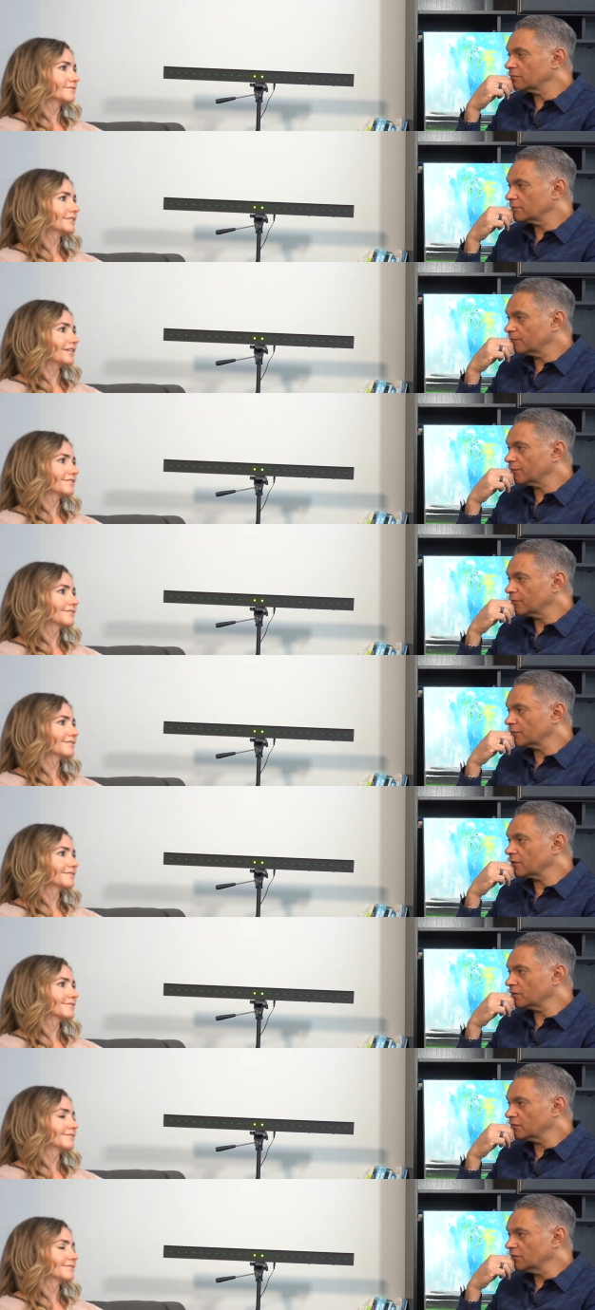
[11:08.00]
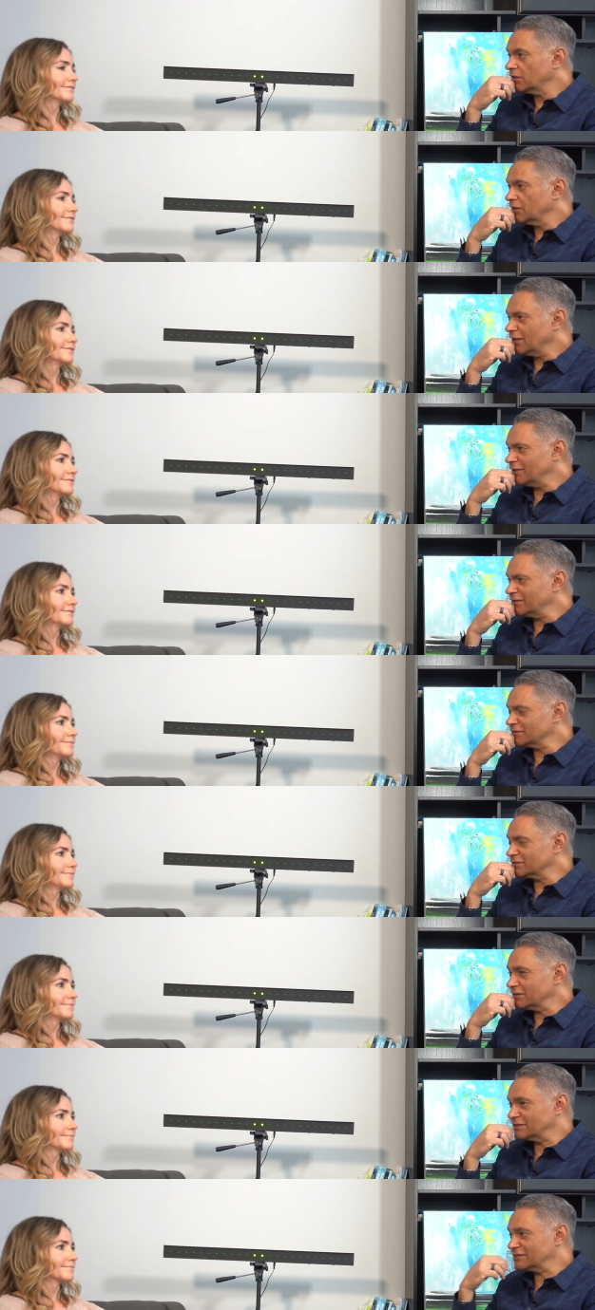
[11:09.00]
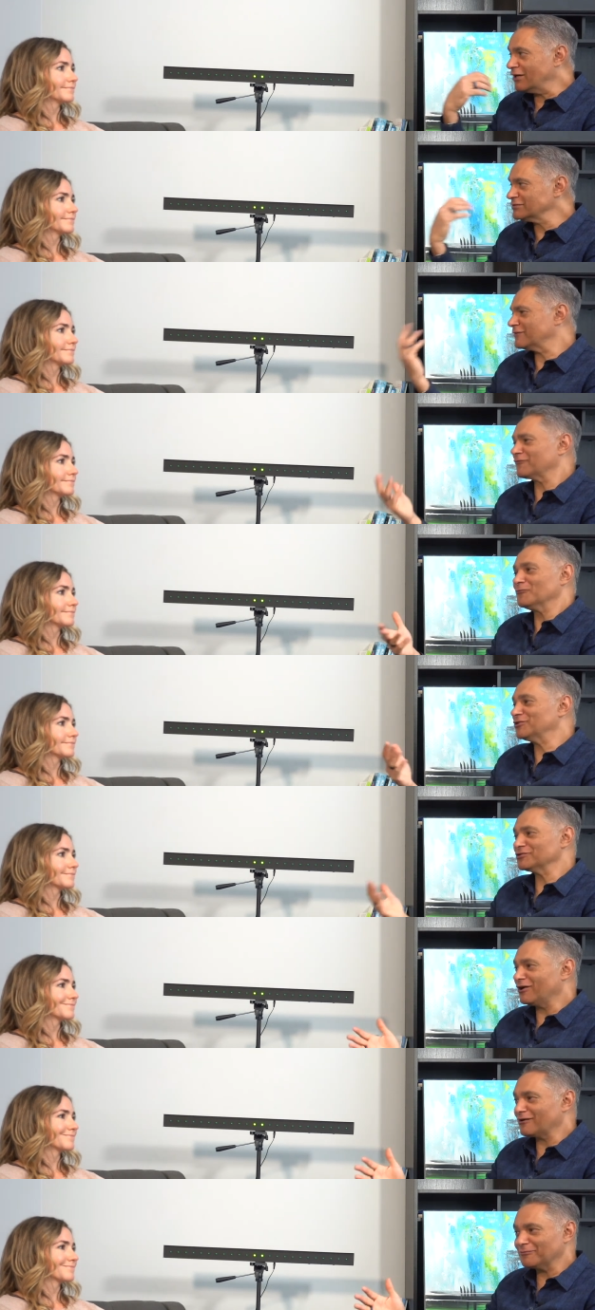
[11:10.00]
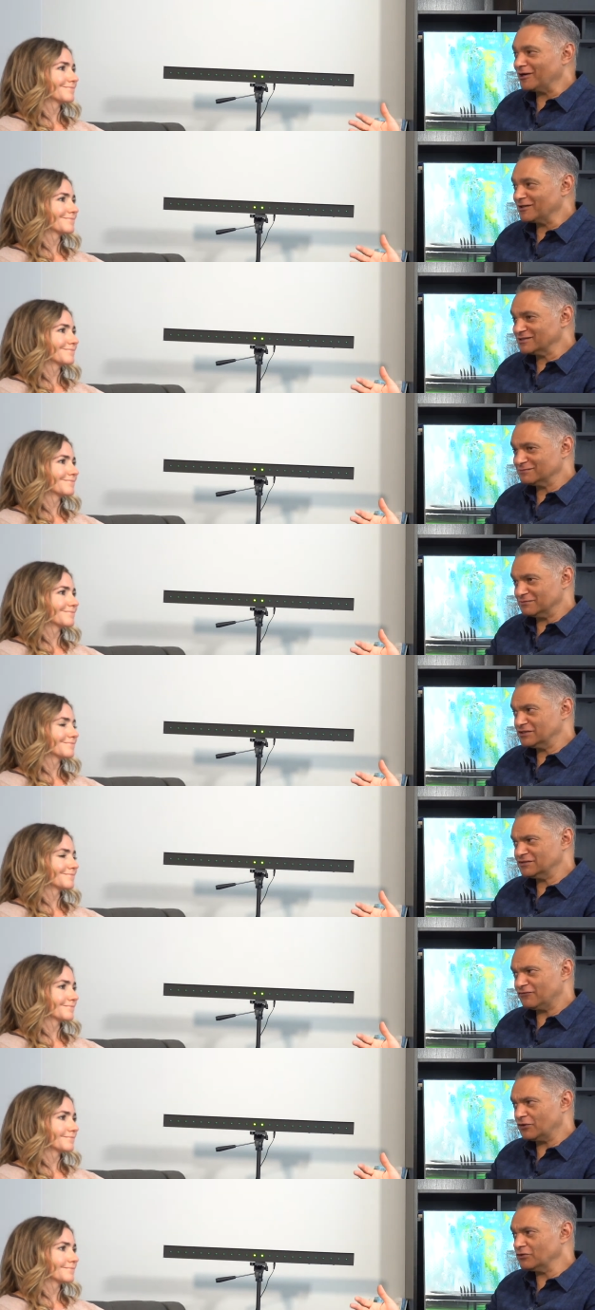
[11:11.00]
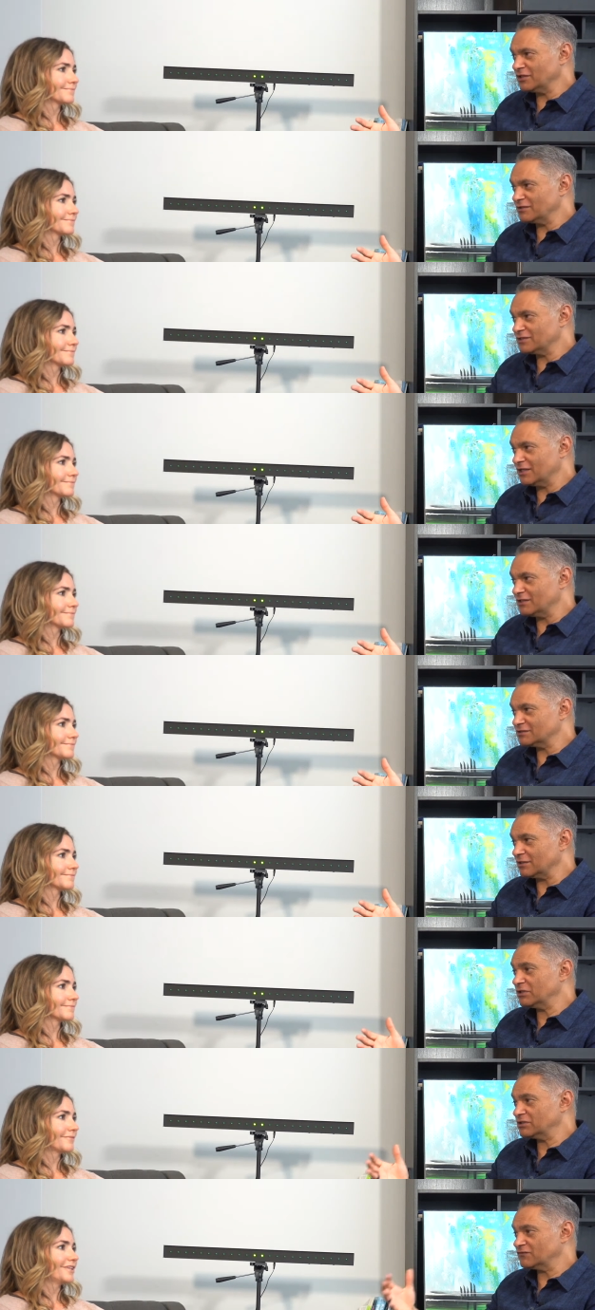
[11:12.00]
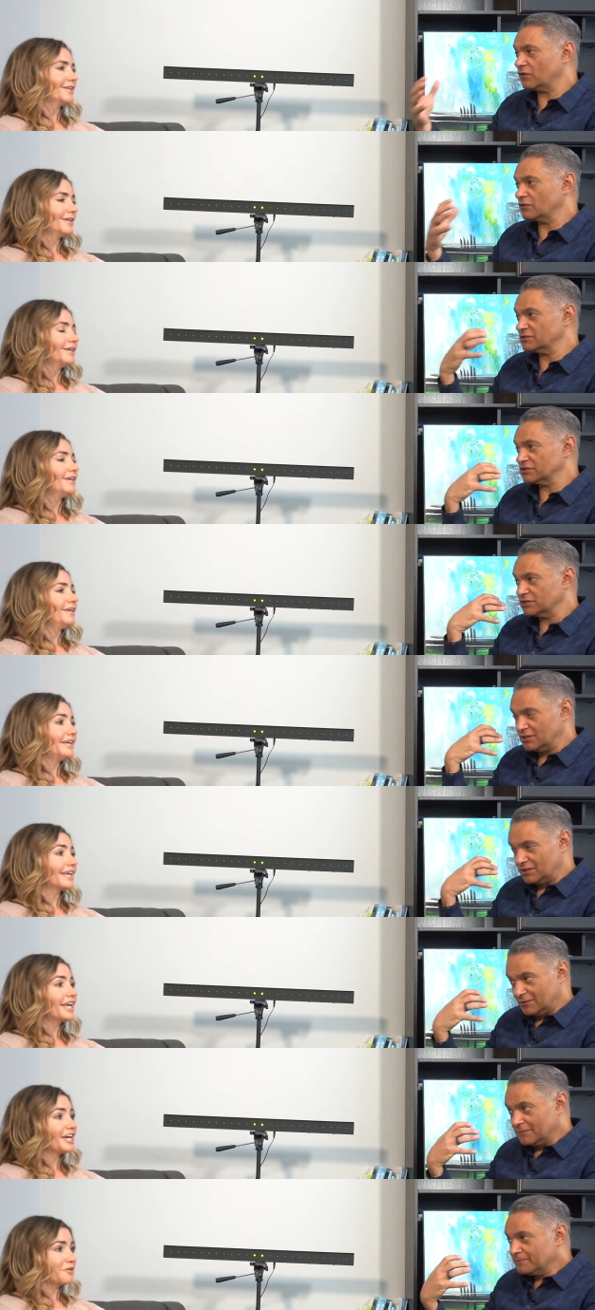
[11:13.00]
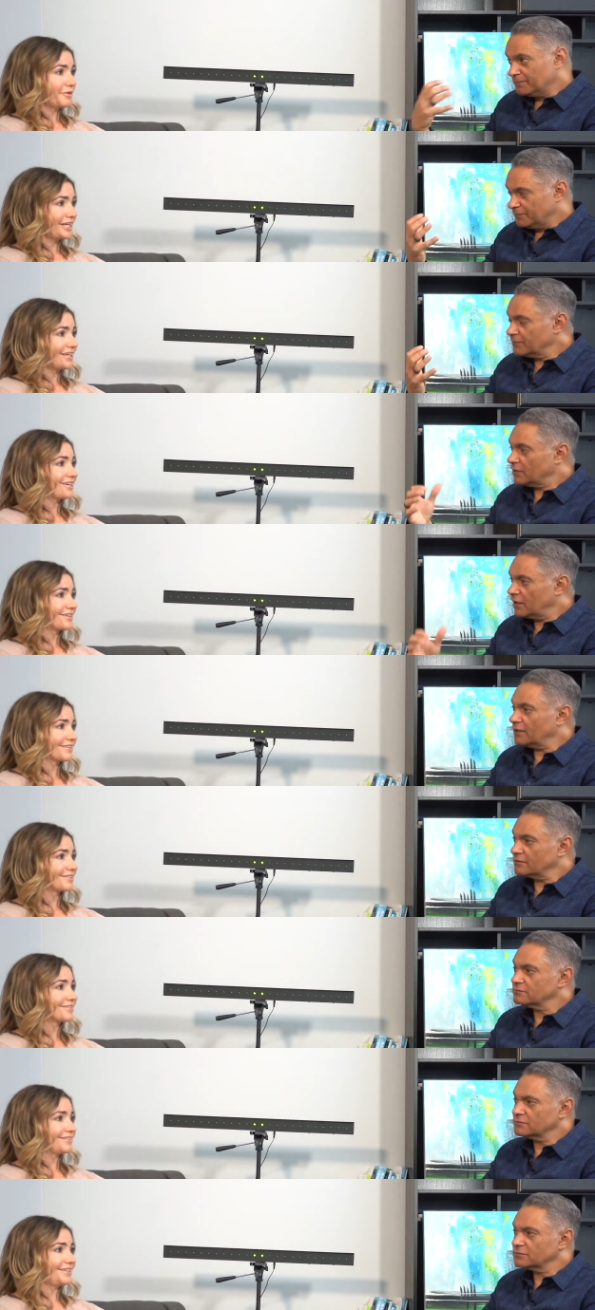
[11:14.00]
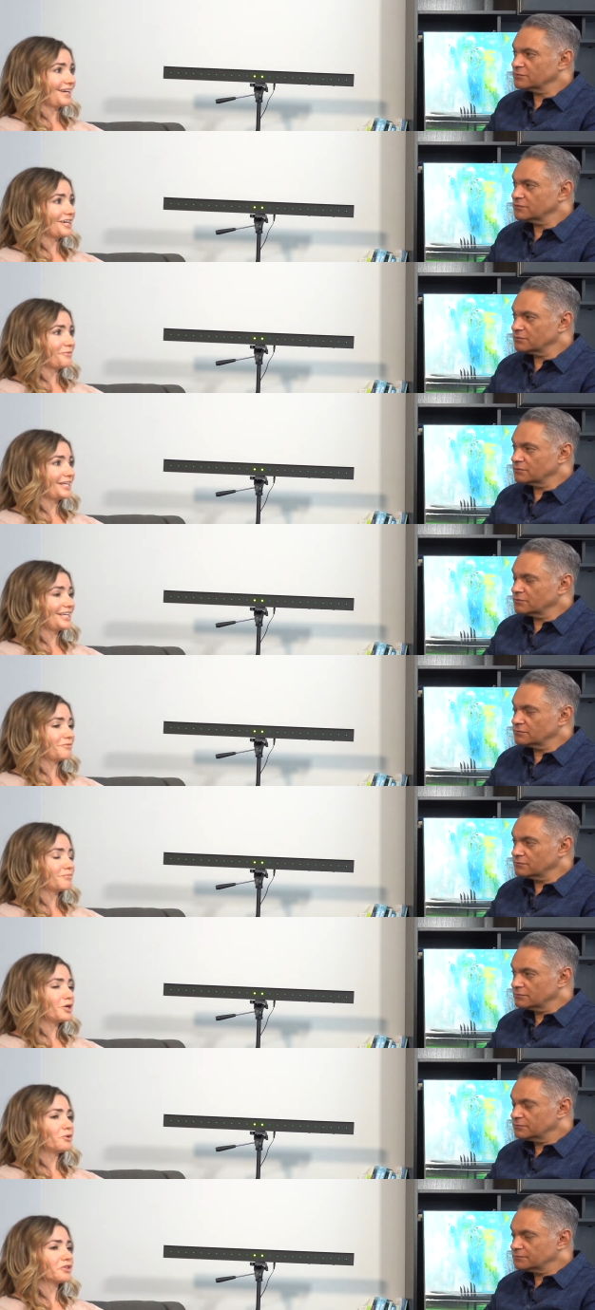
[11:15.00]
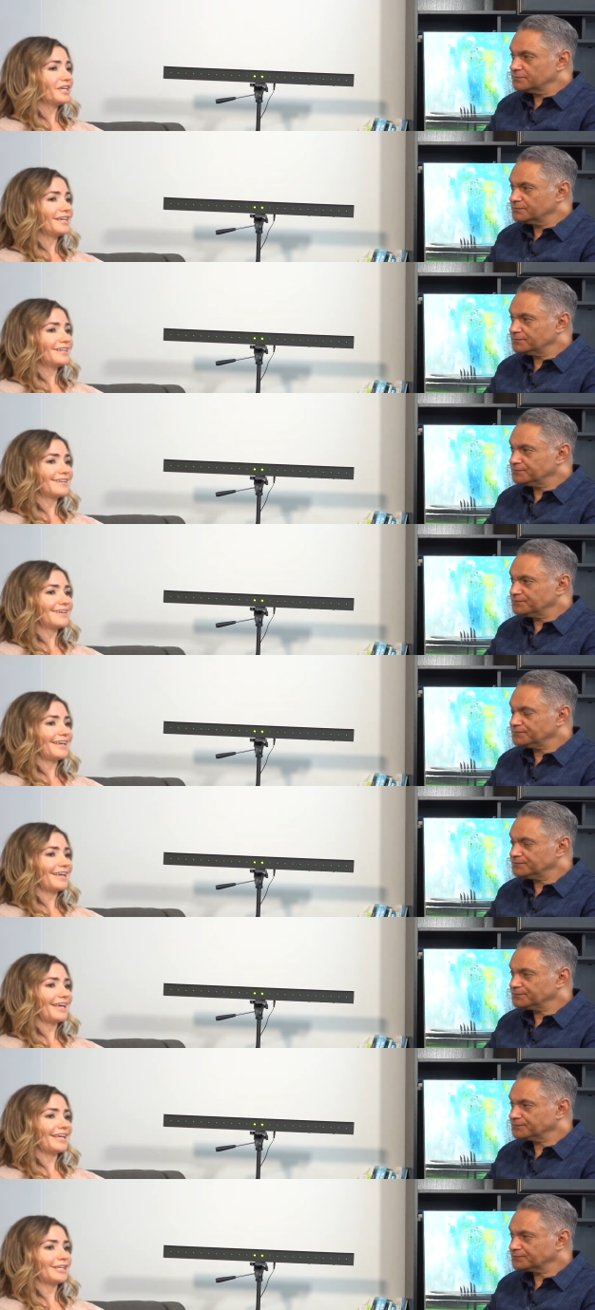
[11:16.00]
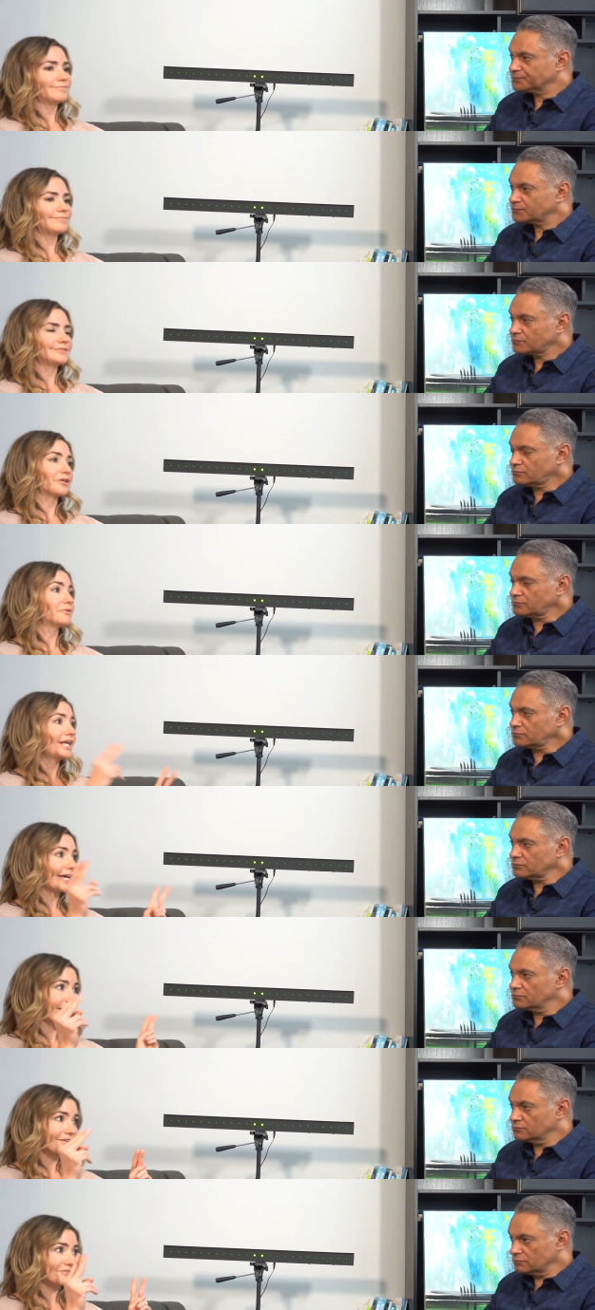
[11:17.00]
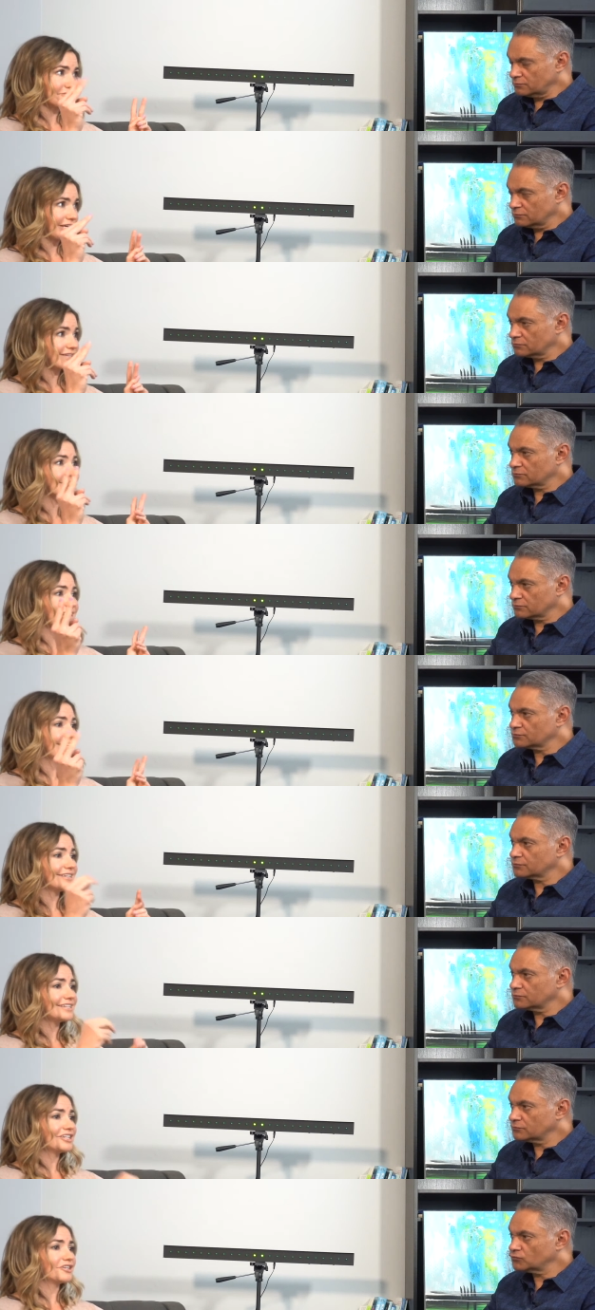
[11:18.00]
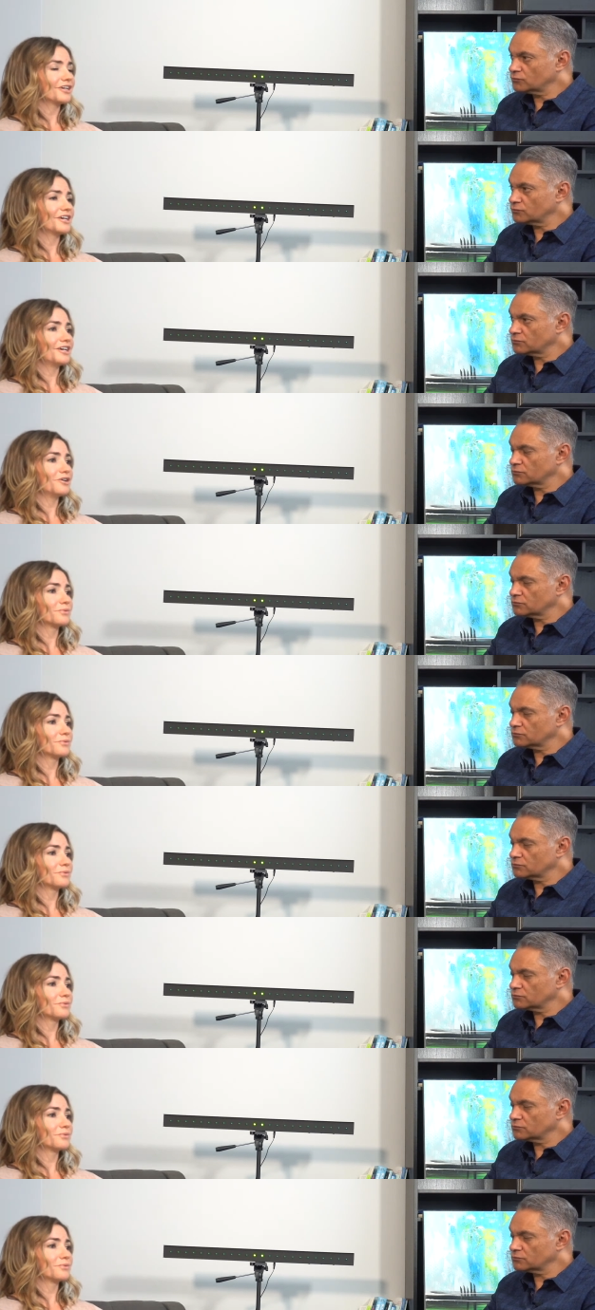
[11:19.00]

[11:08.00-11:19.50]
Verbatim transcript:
Speaker 1: Yeah. Okay. And as it sounds like from what you're talking about, it's it's fairly intense. I mean, as far as
Speaker 2: it can be. Yeah. Yeah, I mean, and both in a you know negative sense and in a